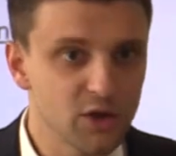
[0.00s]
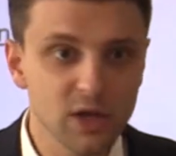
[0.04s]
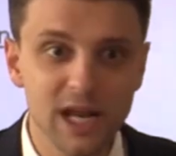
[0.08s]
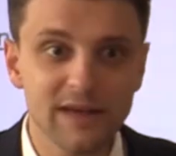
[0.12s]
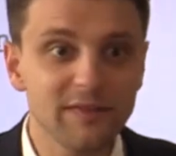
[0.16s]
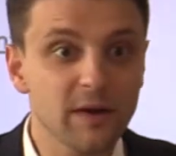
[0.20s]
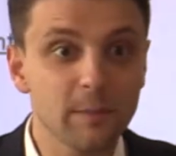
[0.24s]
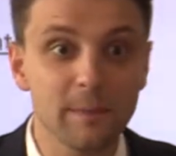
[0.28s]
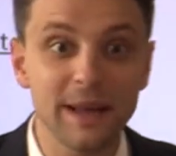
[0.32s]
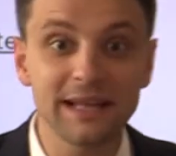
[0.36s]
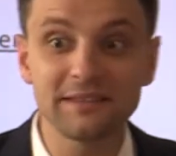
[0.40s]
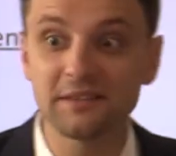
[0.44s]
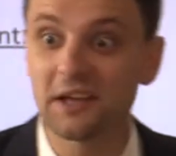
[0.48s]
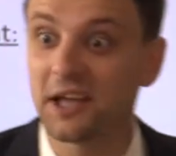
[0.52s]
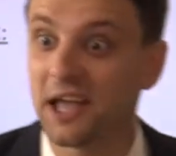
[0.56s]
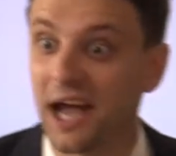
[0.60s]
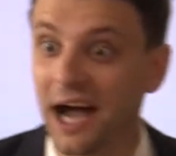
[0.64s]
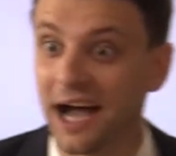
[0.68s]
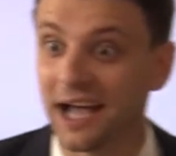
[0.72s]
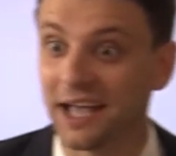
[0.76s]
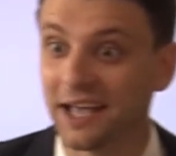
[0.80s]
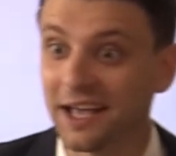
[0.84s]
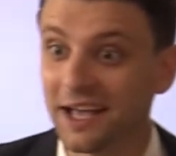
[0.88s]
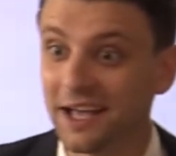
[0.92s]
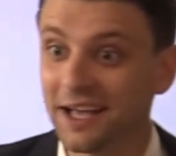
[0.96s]
You never met the
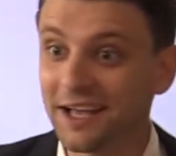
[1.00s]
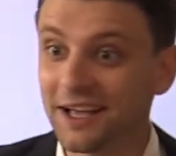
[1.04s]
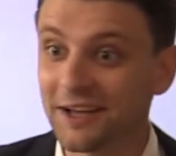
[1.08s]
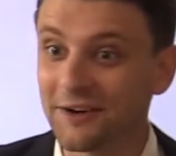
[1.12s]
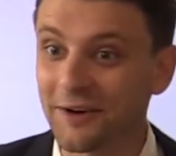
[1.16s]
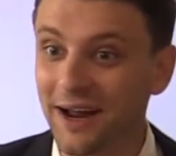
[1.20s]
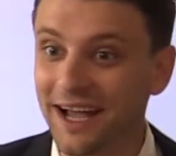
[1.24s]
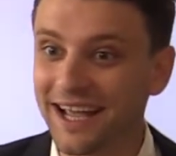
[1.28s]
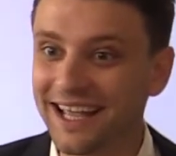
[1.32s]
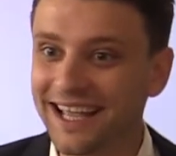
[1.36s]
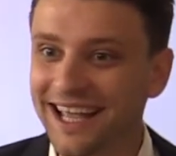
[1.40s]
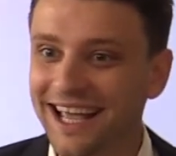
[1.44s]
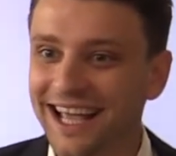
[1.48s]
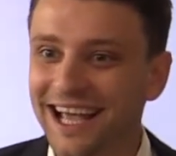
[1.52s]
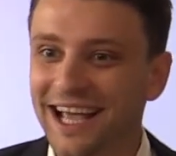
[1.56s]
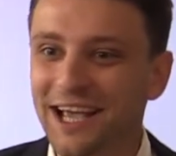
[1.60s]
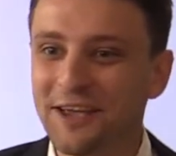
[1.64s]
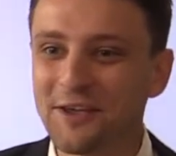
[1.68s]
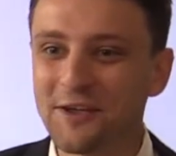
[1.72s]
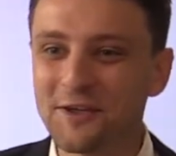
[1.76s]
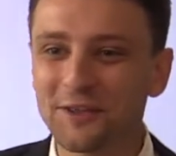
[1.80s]
guy, right?